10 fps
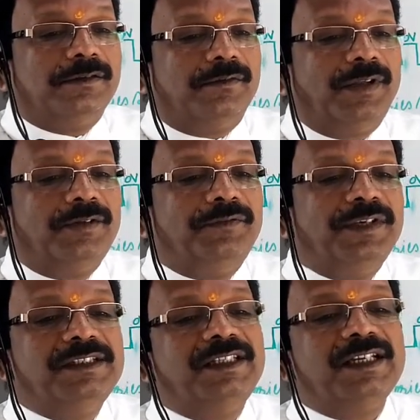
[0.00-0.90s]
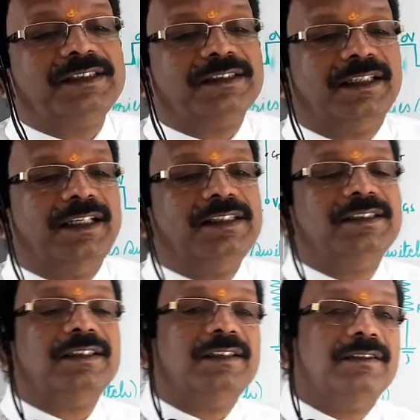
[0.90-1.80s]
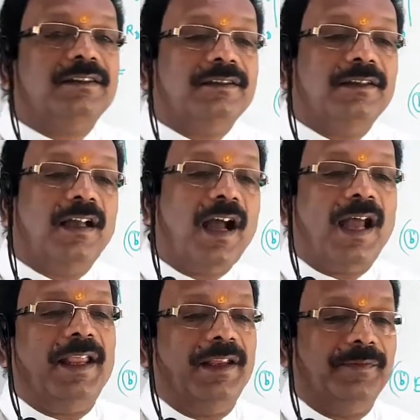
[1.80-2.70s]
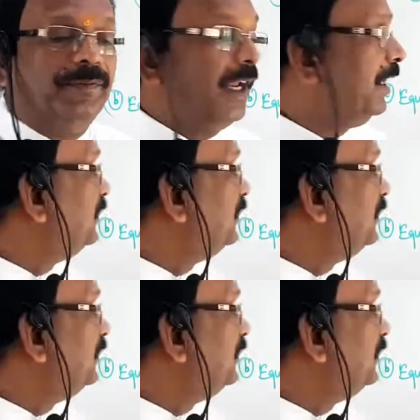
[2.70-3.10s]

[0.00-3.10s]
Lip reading: when VGS is high, that